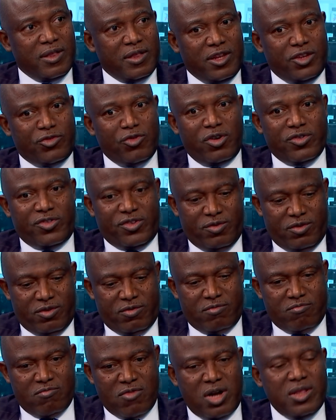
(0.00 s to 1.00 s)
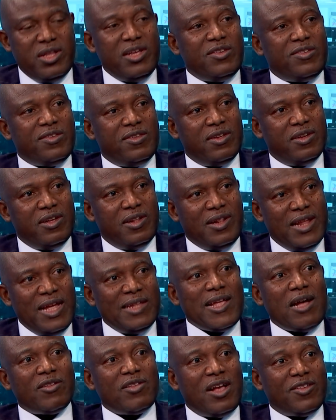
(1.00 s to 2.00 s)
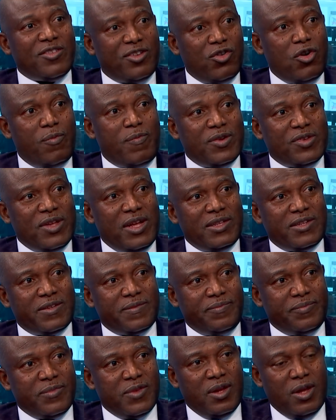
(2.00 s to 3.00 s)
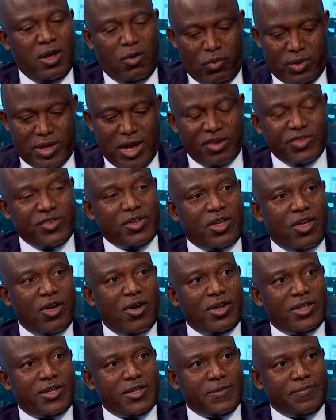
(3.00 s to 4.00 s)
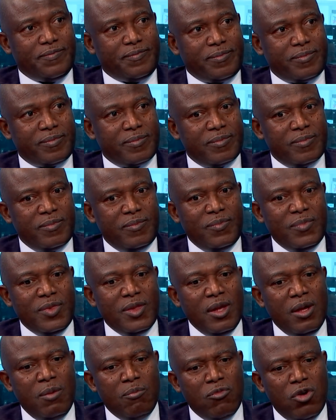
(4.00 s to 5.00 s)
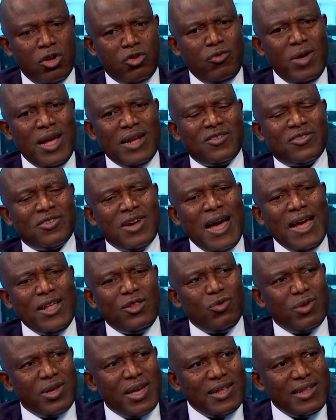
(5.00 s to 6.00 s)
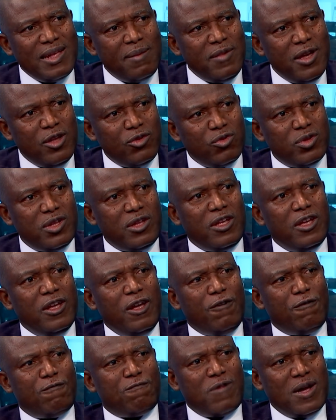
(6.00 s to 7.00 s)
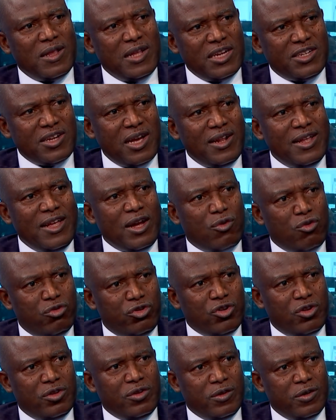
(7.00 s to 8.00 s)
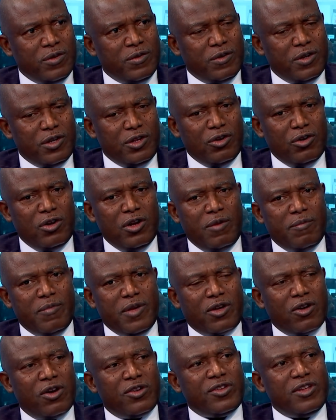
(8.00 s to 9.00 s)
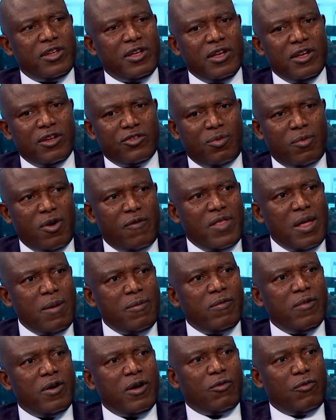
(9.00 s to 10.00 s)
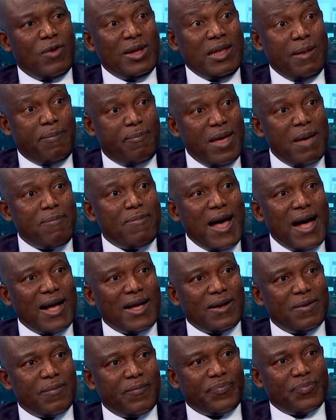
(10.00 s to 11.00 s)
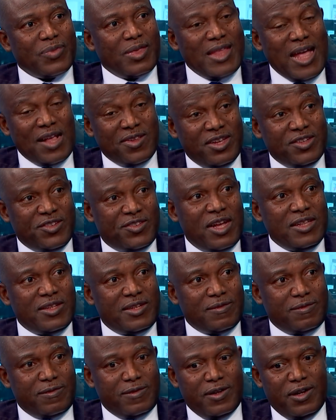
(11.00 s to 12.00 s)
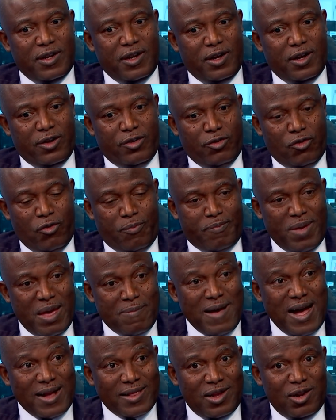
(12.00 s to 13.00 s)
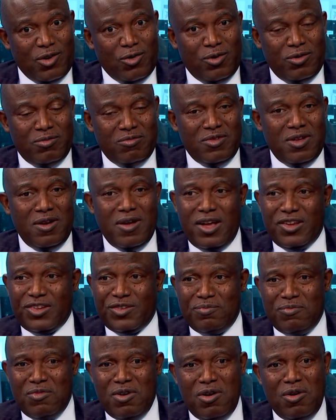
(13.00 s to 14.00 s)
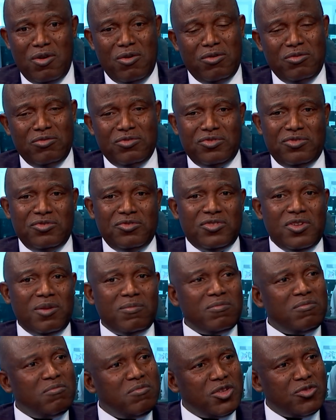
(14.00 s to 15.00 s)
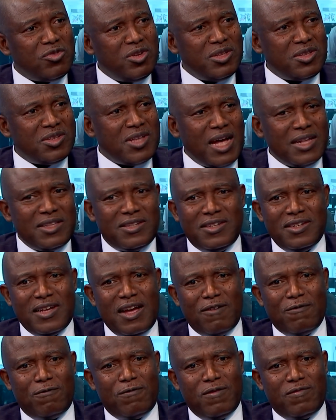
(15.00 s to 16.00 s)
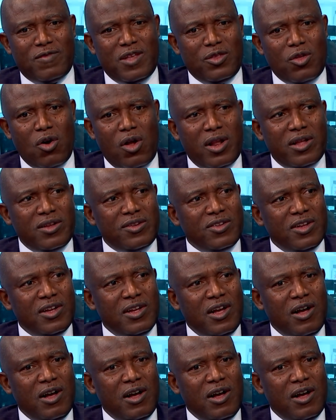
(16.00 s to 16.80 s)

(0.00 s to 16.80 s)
This was monies lent out at 0% without security. But we are trying to get them into the financial inclusion, because some of them, when they pay back, that's the incentive. You pay back the loan. There are small loans, some between $30 and $50.